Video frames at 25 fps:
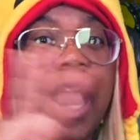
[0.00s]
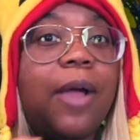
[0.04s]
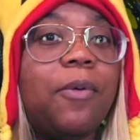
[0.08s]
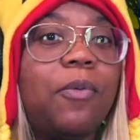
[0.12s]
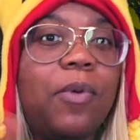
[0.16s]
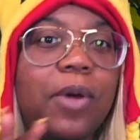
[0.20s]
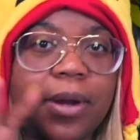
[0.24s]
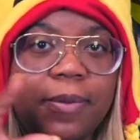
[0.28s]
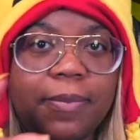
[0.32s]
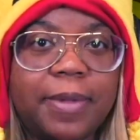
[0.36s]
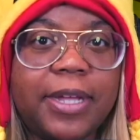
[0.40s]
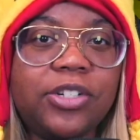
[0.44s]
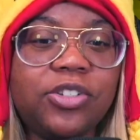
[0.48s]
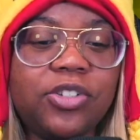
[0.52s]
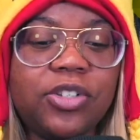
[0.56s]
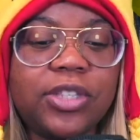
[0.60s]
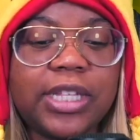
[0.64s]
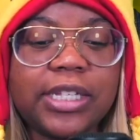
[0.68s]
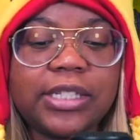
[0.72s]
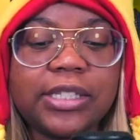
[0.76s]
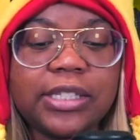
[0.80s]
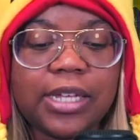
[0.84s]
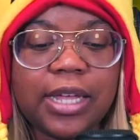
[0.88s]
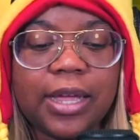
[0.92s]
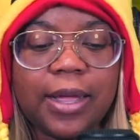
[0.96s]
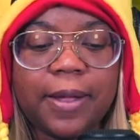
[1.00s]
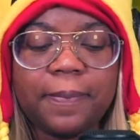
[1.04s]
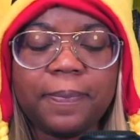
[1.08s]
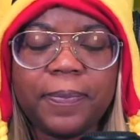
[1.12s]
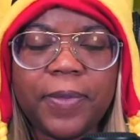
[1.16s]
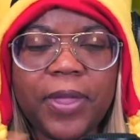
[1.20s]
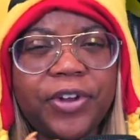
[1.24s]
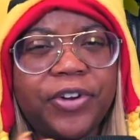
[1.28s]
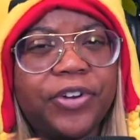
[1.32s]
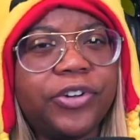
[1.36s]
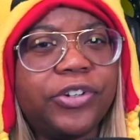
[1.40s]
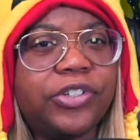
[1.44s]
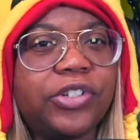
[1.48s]
I want to make sure that's
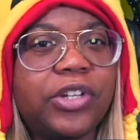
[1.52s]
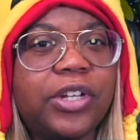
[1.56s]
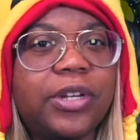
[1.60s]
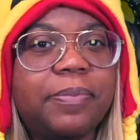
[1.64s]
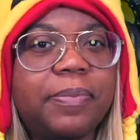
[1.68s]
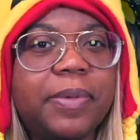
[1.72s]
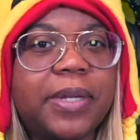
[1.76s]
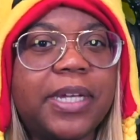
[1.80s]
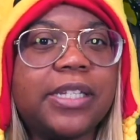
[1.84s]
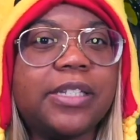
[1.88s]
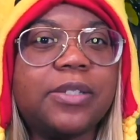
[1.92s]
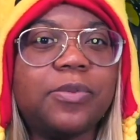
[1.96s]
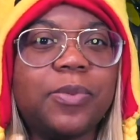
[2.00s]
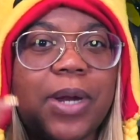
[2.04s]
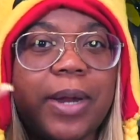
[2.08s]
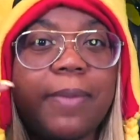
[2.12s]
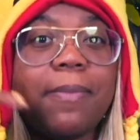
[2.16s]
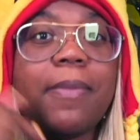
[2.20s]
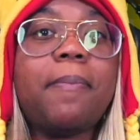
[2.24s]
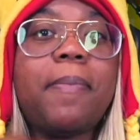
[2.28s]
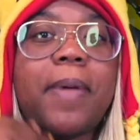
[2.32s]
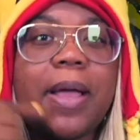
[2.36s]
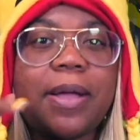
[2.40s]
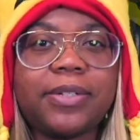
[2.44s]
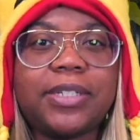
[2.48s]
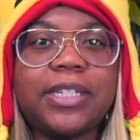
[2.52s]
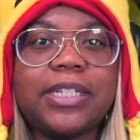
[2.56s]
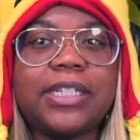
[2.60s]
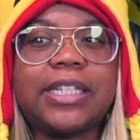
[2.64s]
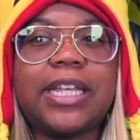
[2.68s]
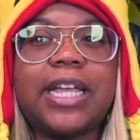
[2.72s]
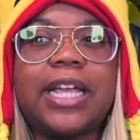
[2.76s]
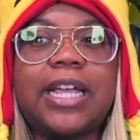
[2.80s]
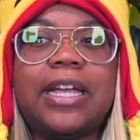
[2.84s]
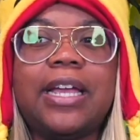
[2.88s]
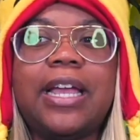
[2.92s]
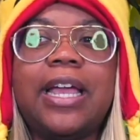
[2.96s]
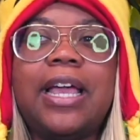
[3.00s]
understood, because what I'm about to
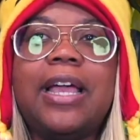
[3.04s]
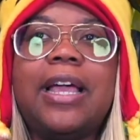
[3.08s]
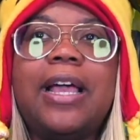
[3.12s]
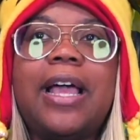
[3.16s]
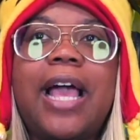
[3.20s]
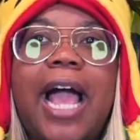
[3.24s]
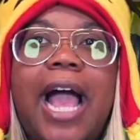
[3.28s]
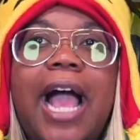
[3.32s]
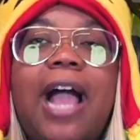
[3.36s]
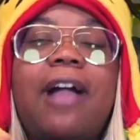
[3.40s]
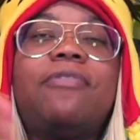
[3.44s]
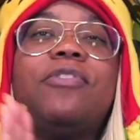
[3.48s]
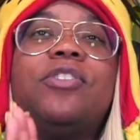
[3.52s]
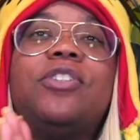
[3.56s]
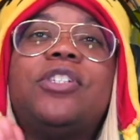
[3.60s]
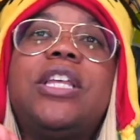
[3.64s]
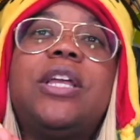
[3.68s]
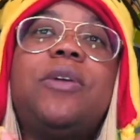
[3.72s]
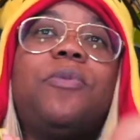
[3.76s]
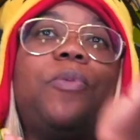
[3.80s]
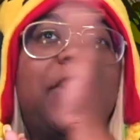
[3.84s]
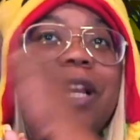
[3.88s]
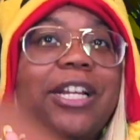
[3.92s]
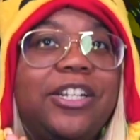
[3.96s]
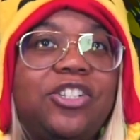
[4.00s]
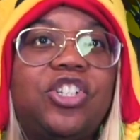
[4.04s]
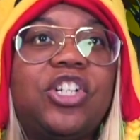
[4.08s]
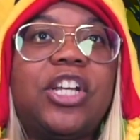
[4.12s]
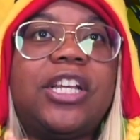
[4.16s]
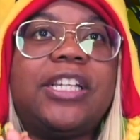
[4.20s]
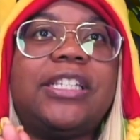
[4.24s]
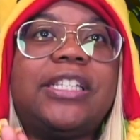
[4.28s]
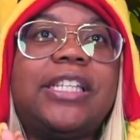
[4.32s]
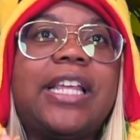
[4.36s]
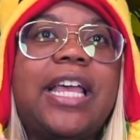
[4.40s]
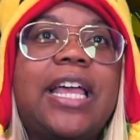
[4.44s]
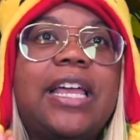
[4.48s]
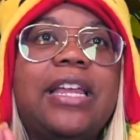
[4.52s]
say, after saying what I
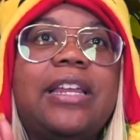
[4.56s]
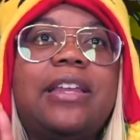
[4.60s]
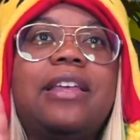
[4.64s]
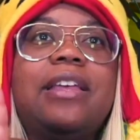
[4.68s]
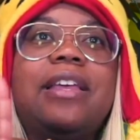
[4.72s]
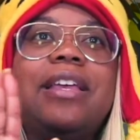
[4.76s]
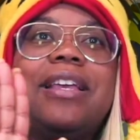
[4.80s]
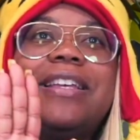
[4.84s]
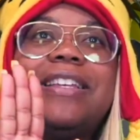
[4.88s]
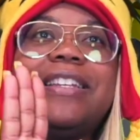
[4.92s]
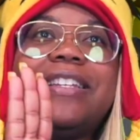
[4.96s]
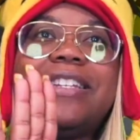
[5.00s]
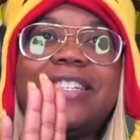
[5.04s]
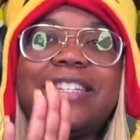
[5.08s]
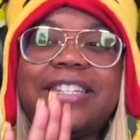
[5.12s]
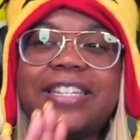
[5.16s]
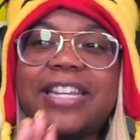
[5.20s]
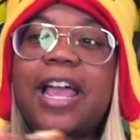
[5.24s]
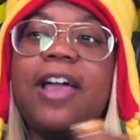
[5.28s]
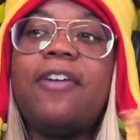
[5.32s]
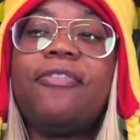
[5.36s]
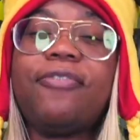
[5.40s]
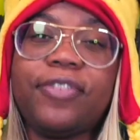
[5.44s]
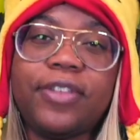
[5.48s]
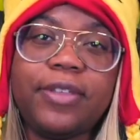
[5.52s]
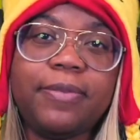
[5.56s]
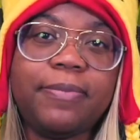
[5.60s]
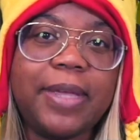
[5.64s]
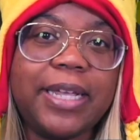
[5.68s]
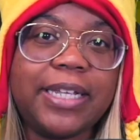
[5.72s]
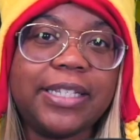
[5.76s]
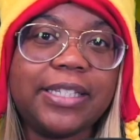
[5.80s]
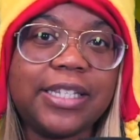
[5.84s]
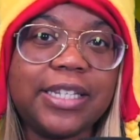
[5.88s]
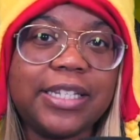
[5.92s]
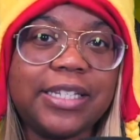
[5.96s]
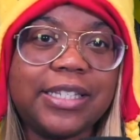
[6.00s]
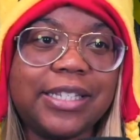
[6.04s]
just said, definitely
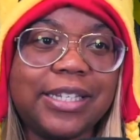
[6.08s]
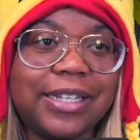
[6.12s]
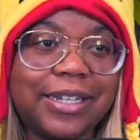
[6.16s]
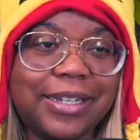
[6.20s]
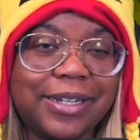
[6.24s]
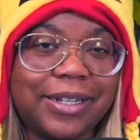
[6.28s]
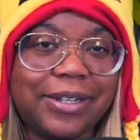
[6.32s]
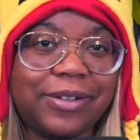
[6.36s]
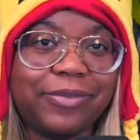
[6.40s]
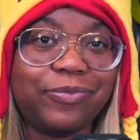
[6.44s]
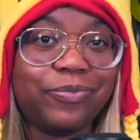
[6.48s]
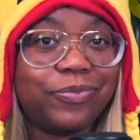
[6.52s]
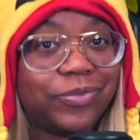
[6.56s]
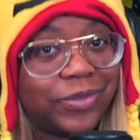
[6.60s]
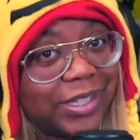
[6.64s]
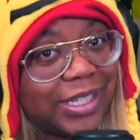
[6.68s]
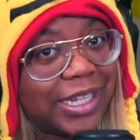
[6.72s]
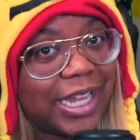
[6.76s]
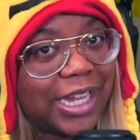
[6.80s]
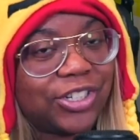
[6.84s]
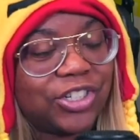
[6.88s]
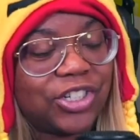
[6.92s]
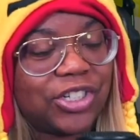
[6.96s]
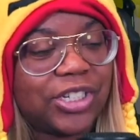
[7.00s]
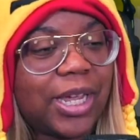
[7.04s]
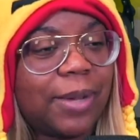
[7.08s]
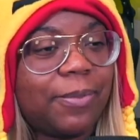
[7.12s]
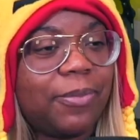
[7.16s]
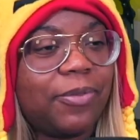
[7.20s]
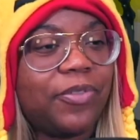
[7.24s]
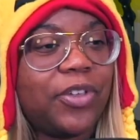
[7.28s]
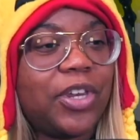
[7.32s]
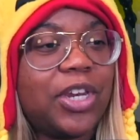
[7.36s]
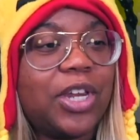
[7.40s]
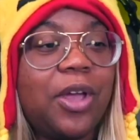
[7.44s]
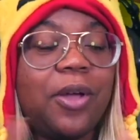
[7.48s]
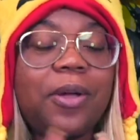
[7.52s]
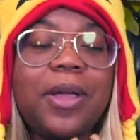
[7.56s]
makes this a sketchy type of
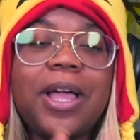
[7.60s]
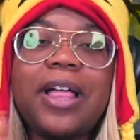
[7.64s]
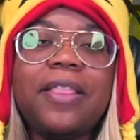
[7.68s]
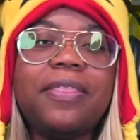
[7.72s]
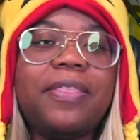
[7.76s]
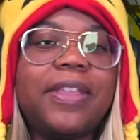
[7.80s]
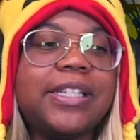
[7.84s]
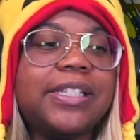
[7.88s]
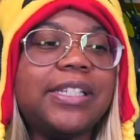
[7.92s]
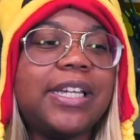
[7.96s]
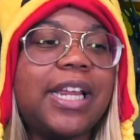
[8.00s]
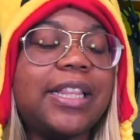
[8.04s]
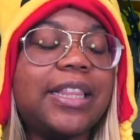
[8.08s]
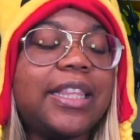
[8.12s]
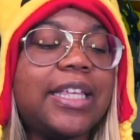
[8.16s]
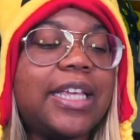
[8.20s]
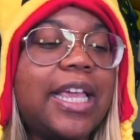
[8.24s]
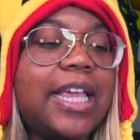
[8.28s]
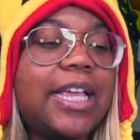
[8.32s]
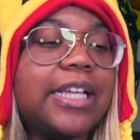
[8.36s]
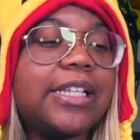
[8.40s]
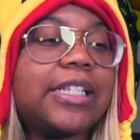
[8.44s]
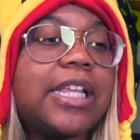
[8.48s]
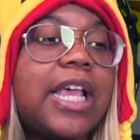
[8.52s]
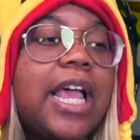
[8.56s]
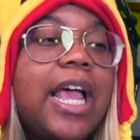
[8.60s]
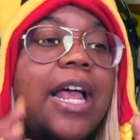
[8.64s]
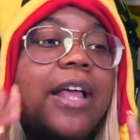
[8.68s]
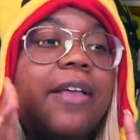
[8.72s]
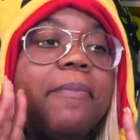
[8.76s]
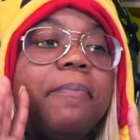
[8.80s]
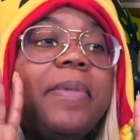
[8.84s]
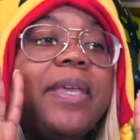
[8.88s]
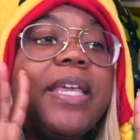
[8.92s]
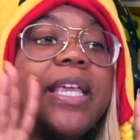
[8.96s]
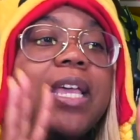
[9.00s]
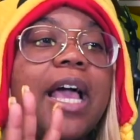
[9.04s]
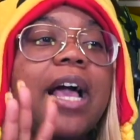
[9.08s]
video. That's not the case.
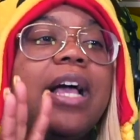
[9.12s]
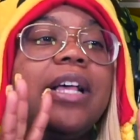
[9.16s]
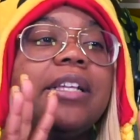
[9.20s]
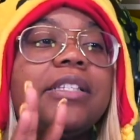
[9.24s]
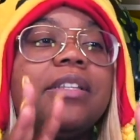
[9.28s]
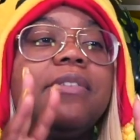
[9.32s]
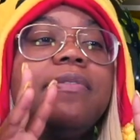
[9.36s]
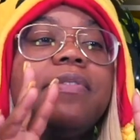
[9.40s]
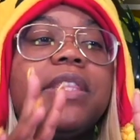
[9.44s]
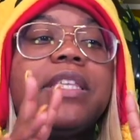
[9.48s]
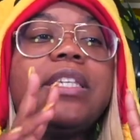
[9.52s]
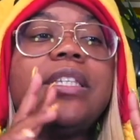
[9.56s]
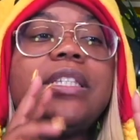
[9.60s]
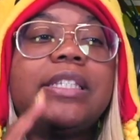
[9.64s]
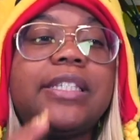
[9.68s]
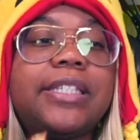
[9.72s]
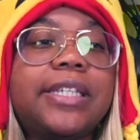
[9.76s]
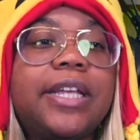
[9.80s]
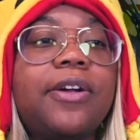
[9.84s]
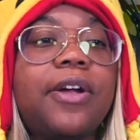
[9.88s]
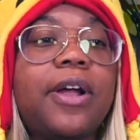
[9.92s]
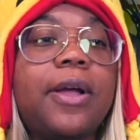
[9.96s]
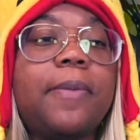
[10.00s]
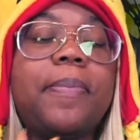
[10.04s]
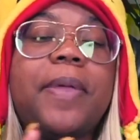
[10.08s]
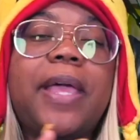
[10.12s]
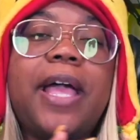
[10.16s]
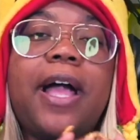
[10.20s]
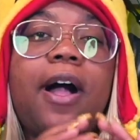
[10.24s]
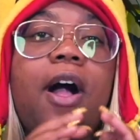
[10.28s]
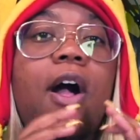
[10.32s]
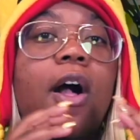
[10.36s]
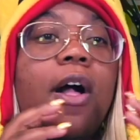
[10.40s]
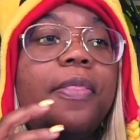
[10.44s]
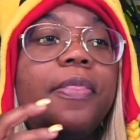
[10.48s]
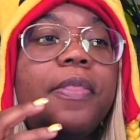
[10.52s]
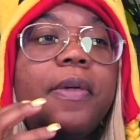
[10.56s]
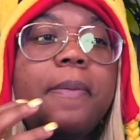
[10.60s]
Because of the syrup
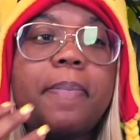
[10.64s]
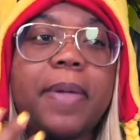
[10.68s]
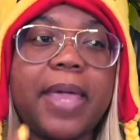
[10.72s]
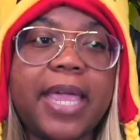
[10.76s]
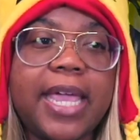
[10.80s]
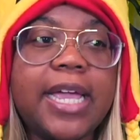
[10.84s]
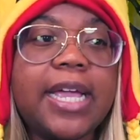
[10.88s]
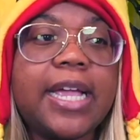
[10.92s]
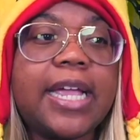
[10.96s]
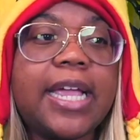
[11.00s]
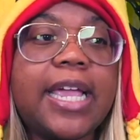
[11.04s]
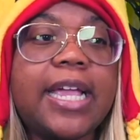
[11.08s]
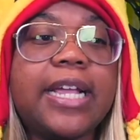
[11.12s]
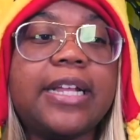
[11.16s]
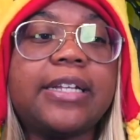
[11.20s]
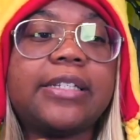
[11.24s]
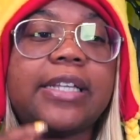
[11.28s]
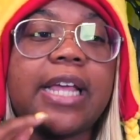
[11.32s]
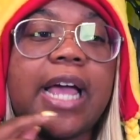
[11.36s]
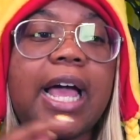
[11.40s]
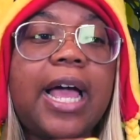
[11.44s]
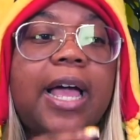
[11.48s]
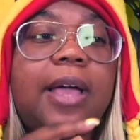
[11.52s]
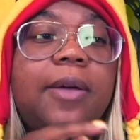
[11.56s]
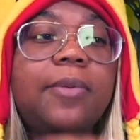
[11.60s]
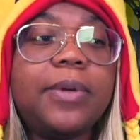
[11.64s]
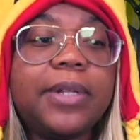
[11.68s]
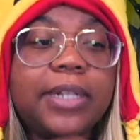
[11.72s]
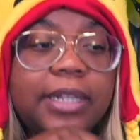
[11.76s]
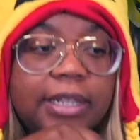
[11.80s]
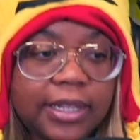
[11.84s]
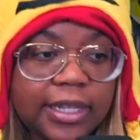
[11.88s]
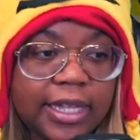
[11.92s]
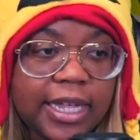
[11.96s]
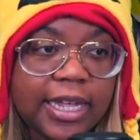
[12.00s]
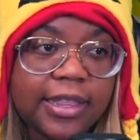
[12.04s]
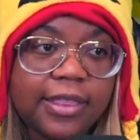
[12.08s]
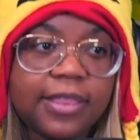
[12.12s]
on the pancakes, I would
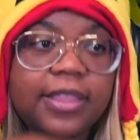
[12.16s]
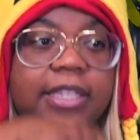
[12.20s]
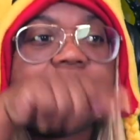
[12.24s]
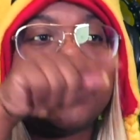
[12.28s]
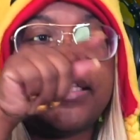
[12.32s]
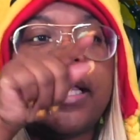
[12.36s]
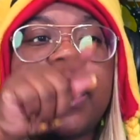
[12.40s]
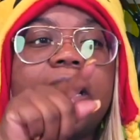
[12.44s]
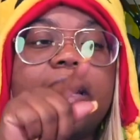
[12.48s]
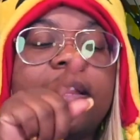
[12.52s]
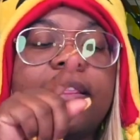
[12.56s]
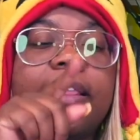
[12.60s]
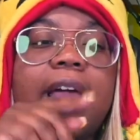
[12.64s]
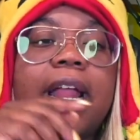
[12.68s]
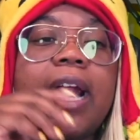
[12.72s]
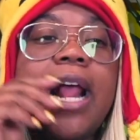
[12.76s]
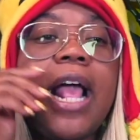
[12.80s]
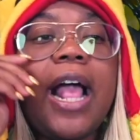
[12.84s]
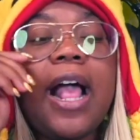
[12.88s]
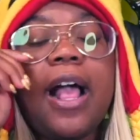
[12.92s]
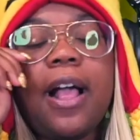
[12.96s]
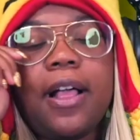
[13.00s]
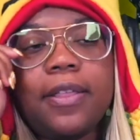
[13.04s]
lick the side of that.